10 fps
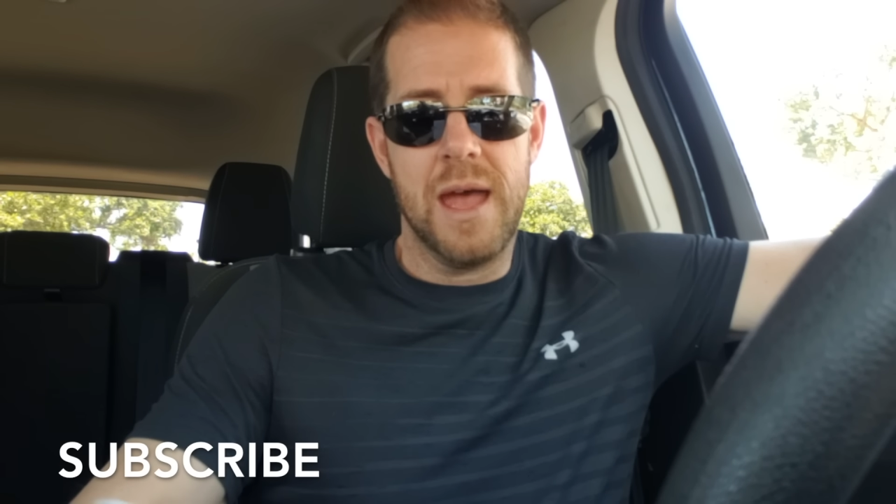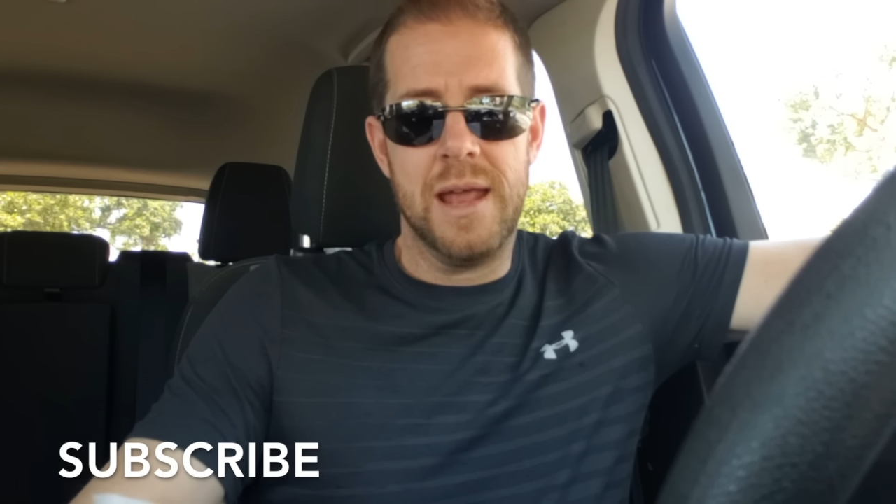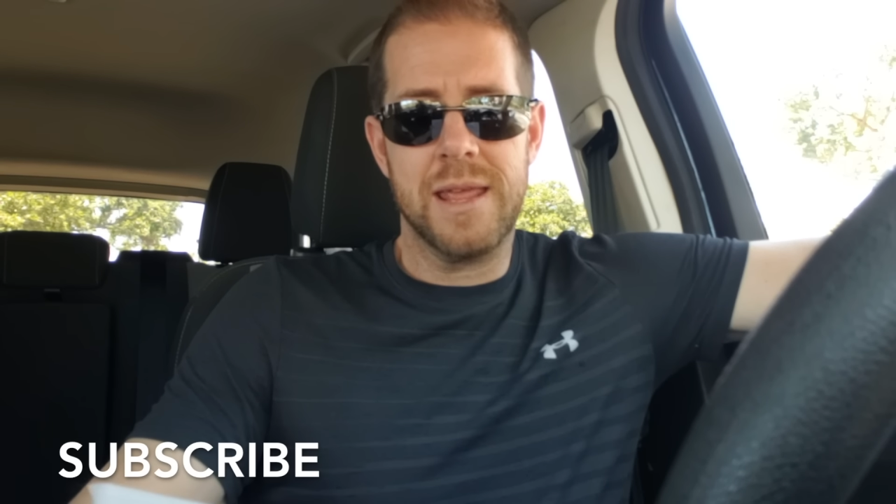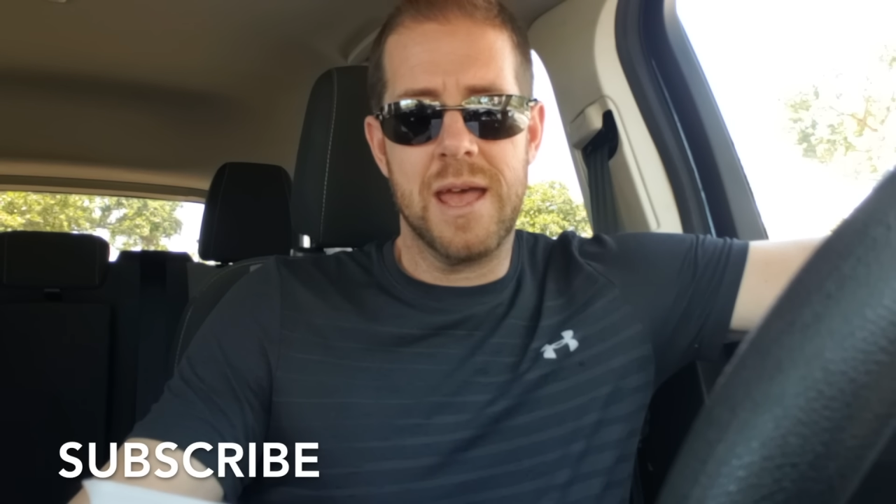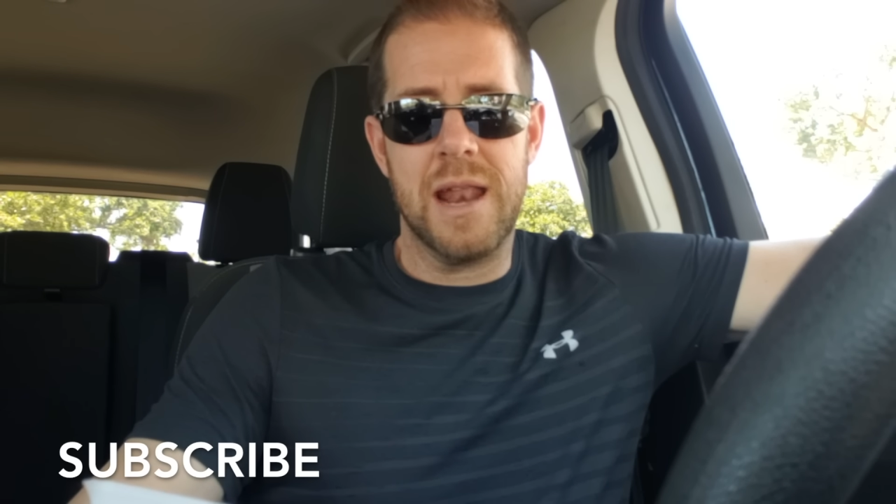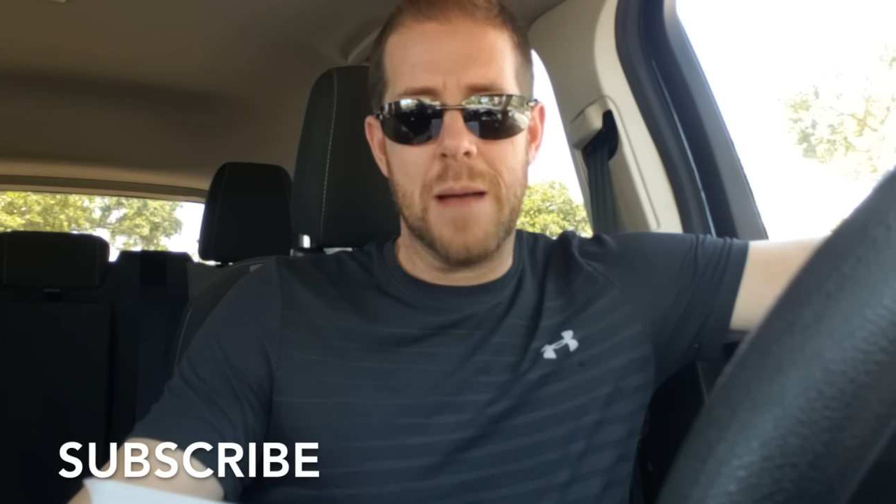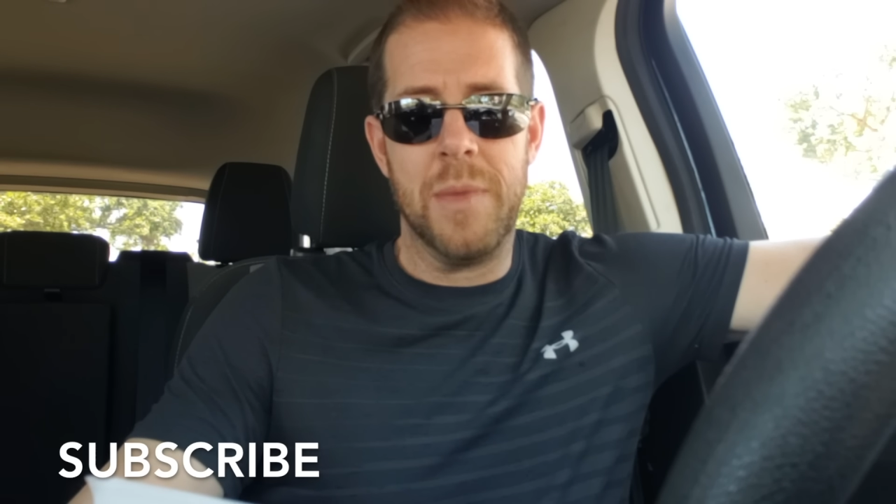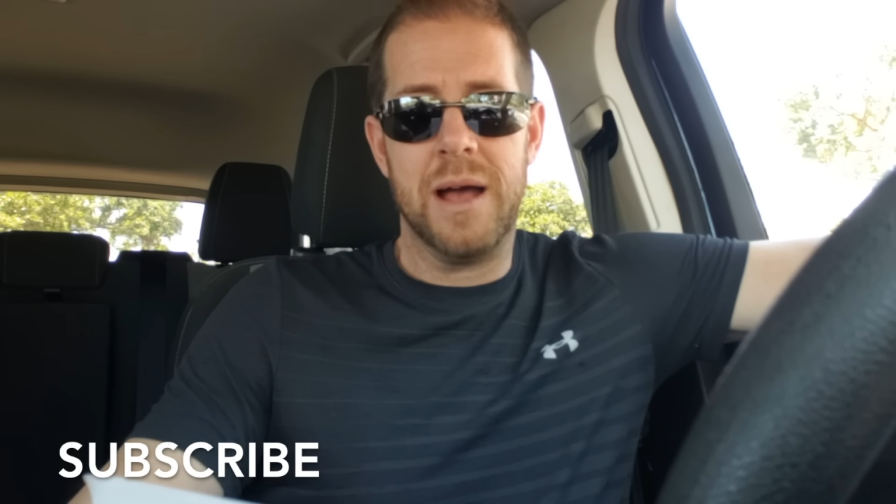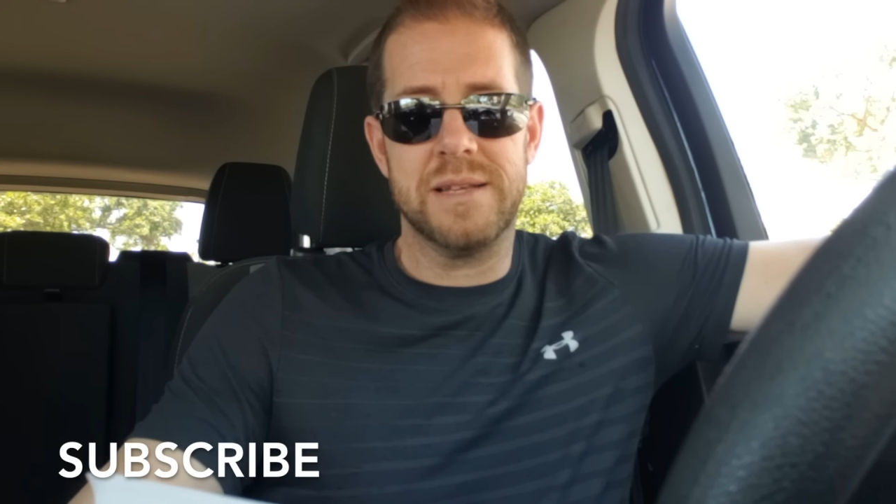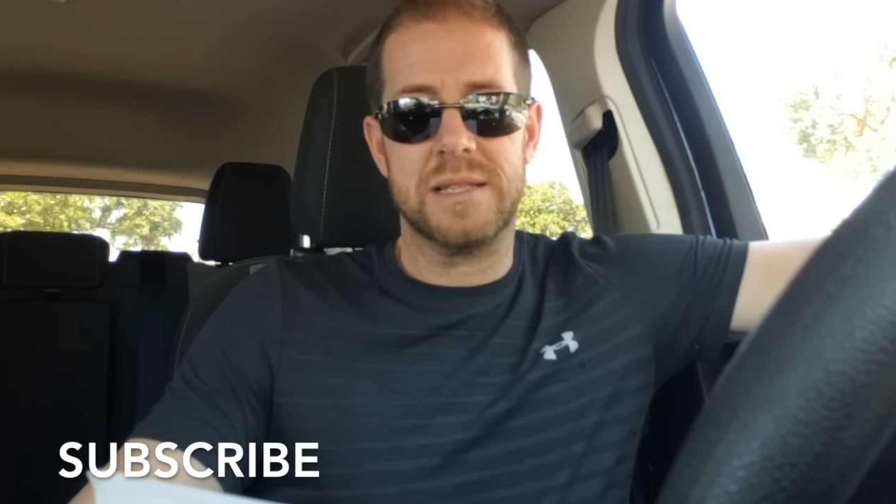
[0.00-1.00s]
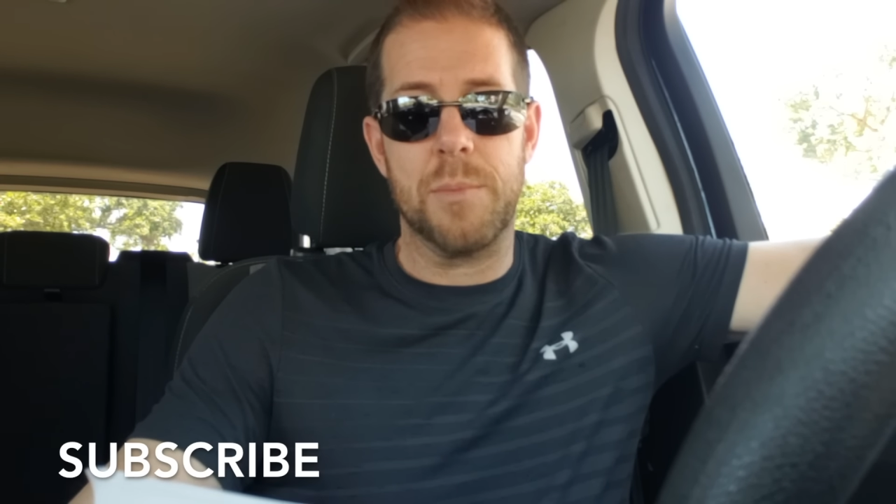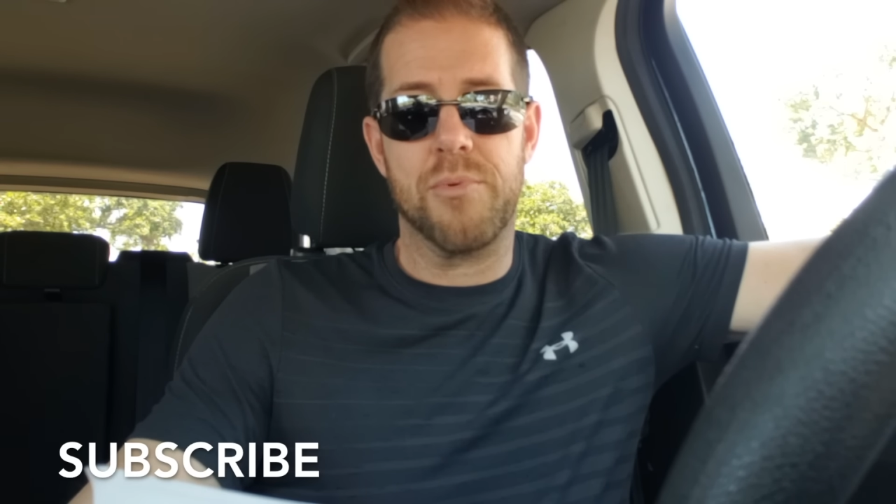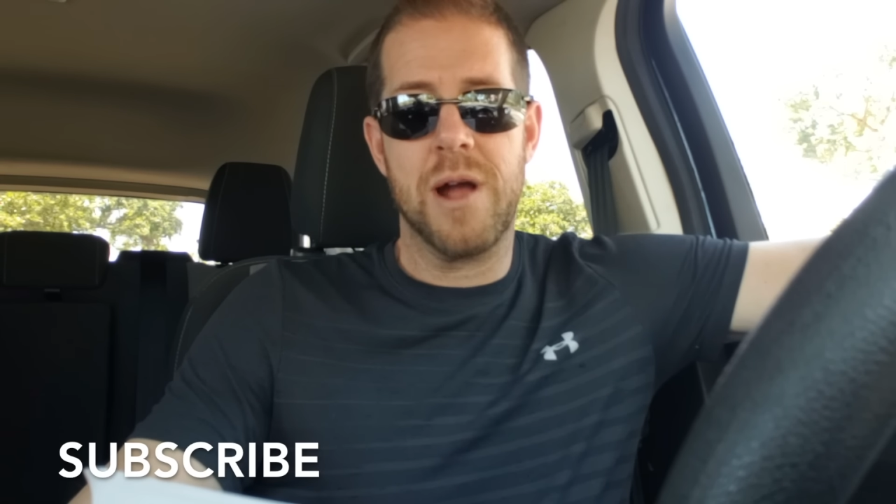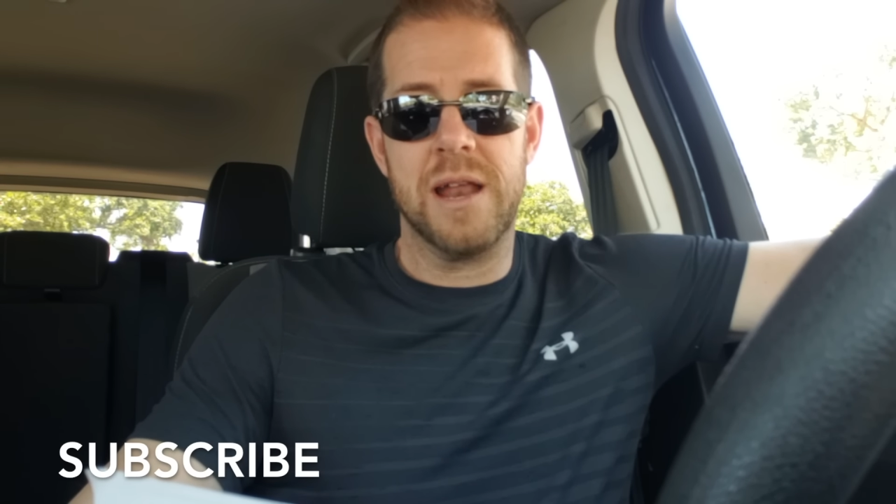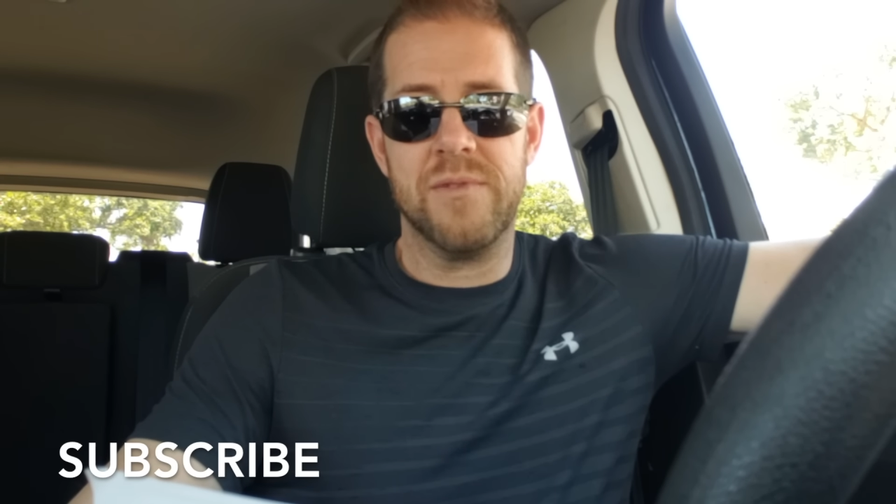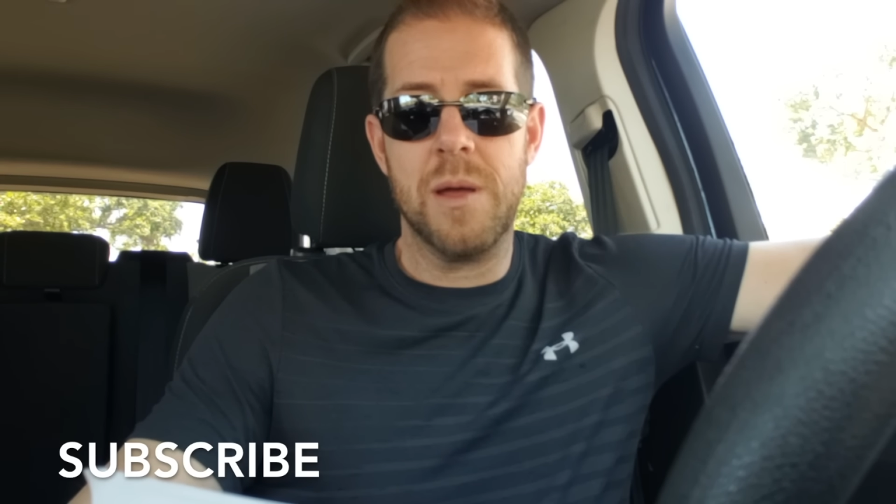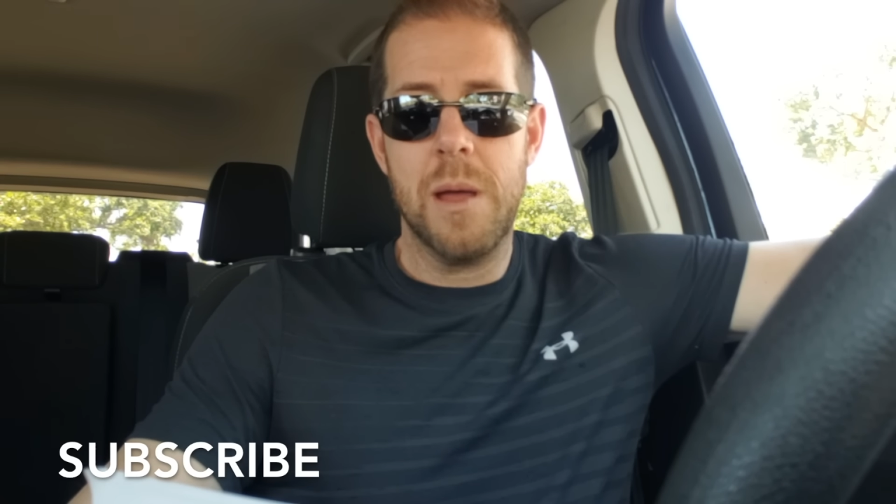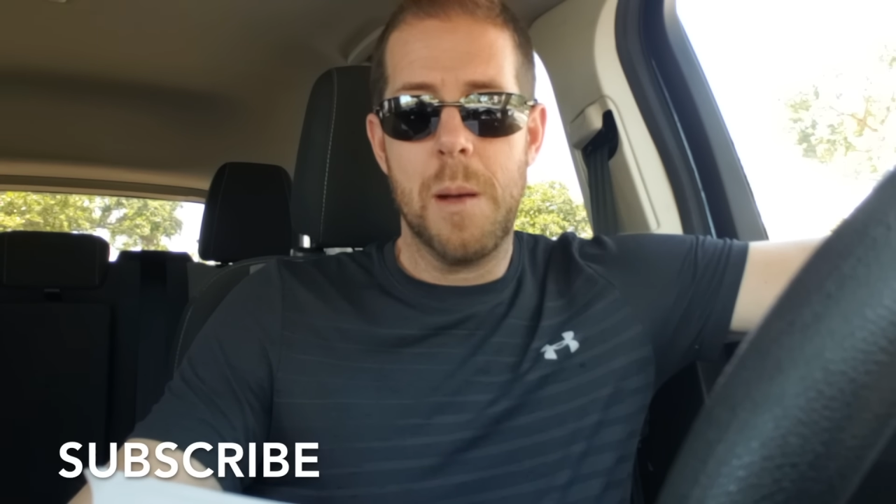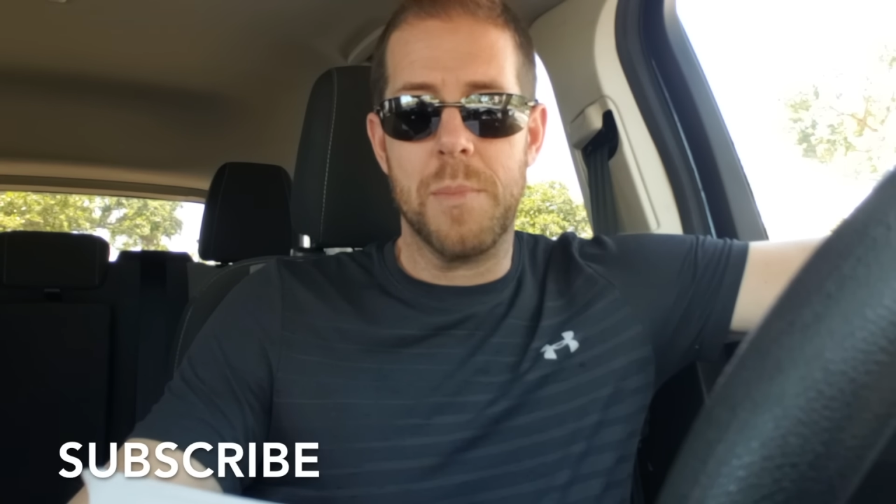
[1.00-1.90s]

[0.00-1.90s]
And again, I'm not exactly proud of it,